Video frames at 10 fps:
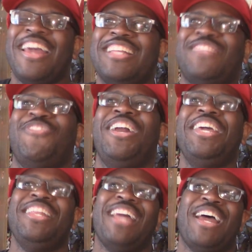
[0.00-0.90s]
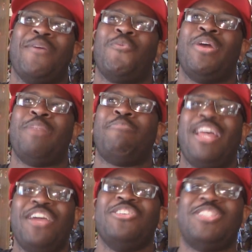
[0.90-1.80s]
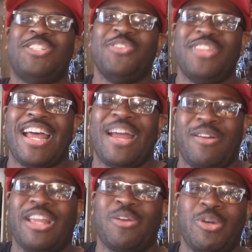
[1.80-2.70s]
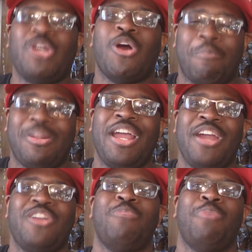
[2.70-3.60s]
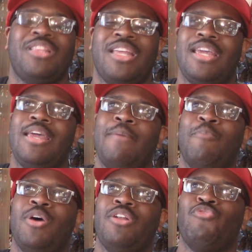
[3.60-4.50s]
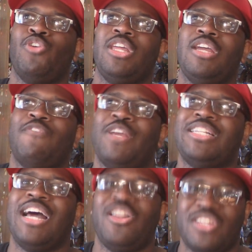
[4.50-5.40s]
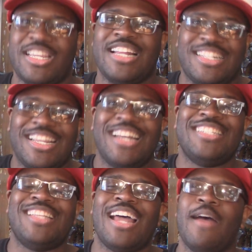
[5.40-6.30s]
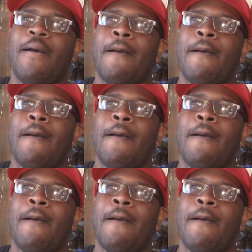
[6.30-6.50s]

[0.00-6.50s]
and it's funny that when players do that, like when you're a player and you put the input for the fatalities, it does that.